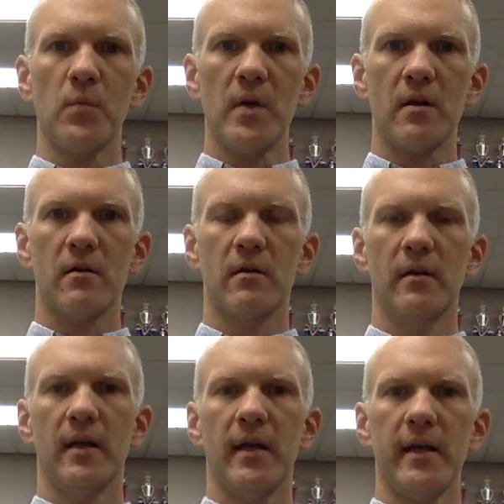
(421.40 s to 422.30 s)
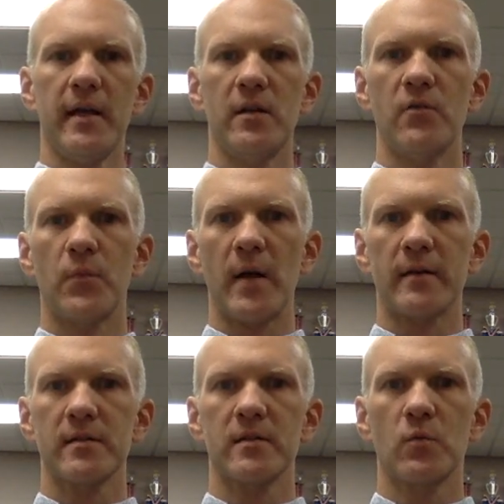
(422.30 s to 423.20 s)
front of a mirror, and you've
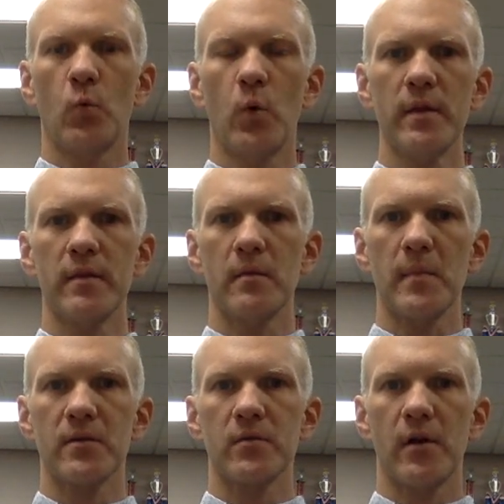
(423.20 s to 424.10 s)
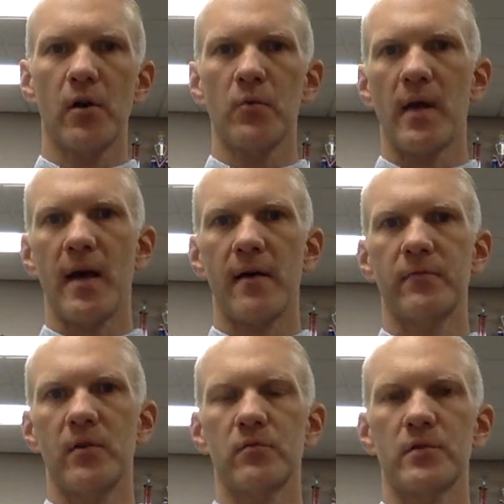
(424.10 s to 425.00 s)
practiced with the metronome,
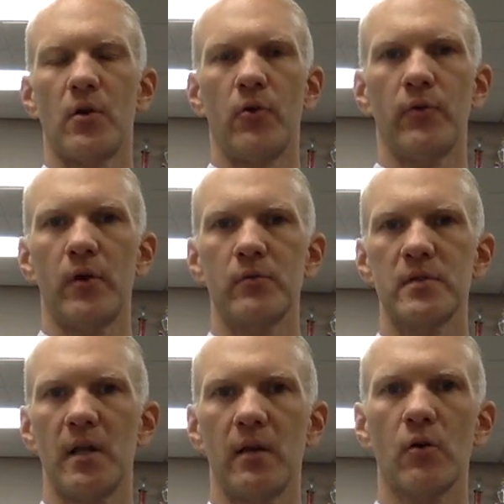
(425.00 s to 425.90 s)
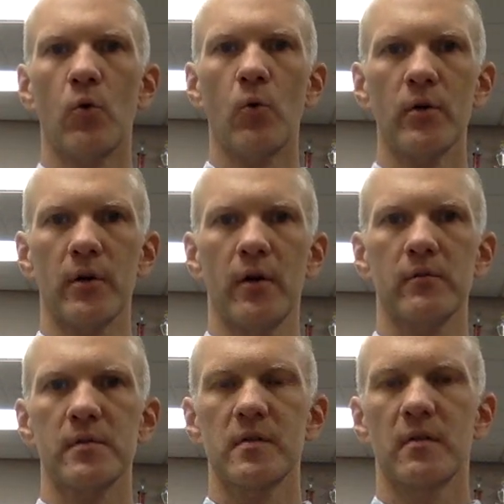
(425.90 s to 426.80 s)
half notes, whole notes, and quarter
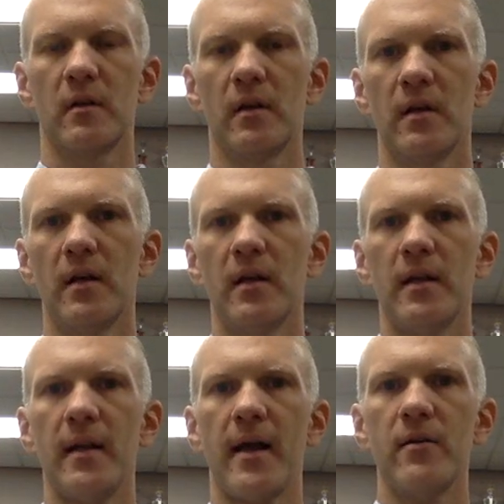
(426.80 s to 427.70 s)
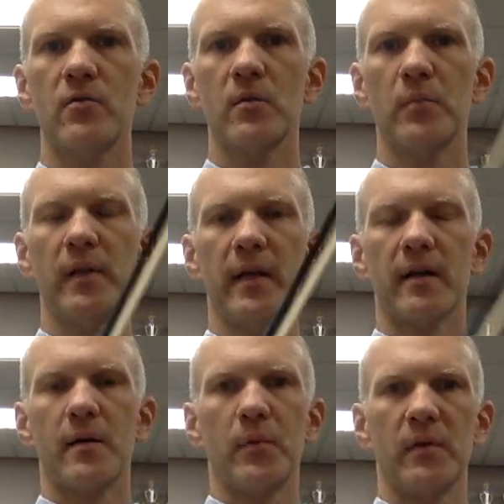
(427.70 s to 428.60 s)
notes, now you can
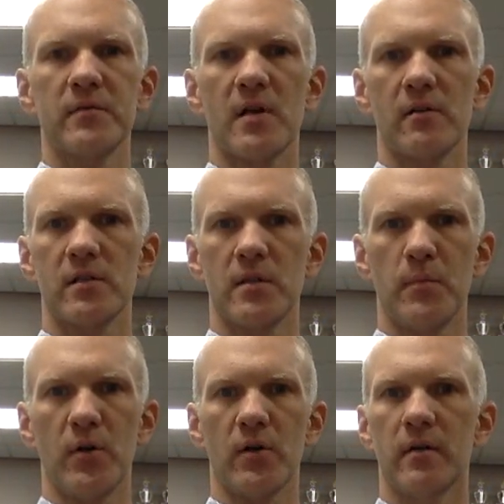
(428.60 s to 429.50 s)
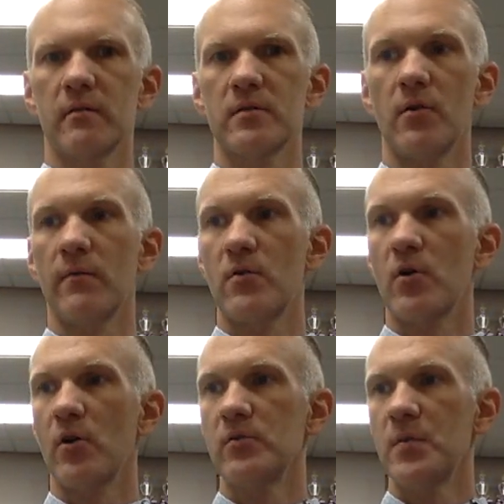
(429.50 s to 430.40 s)
play a couple of songs in the book. So
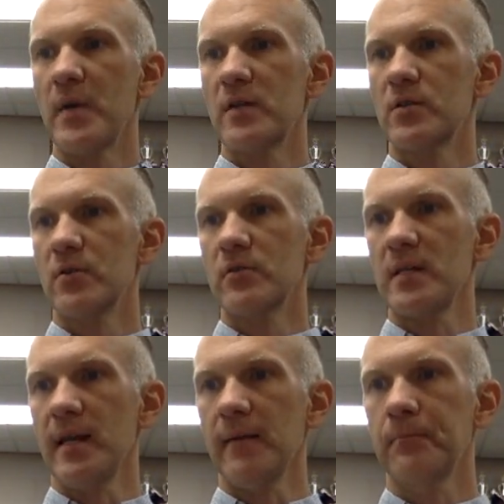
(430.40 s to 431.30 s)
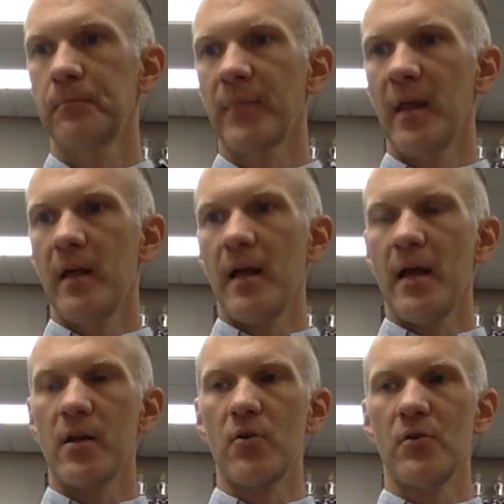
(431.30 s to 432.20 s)
if you go to page 13
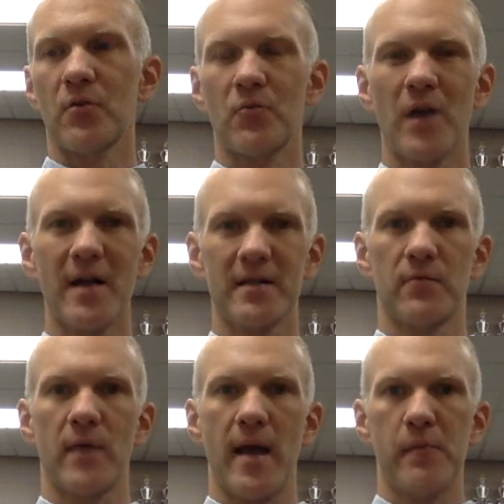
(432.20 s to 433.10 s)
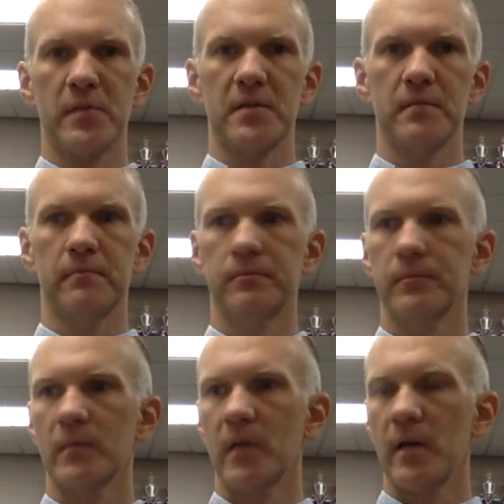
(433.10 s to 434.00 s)
and go to the rosin wraps,
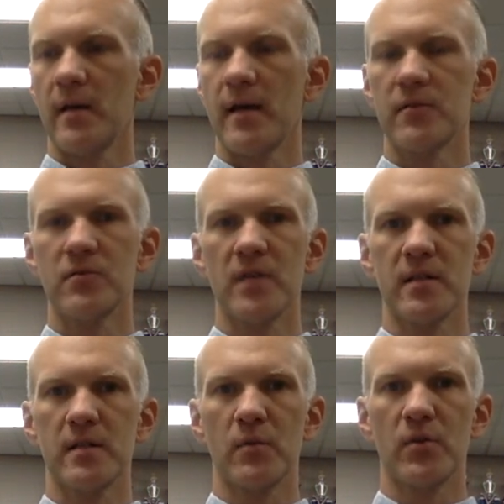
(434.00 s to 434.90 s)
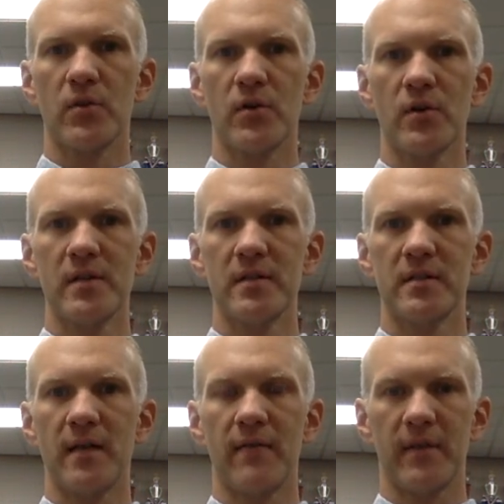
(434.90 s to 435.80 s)
okay, exercise number
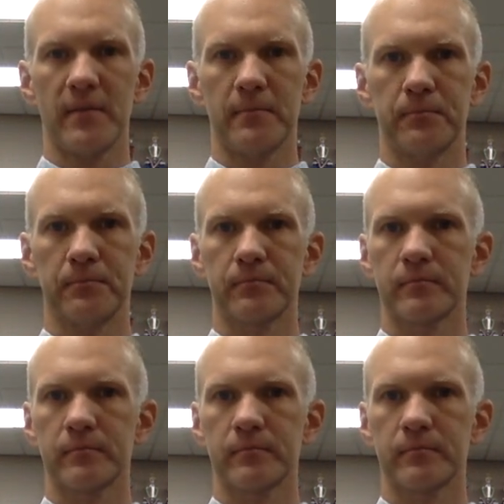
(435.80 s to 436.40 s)
37,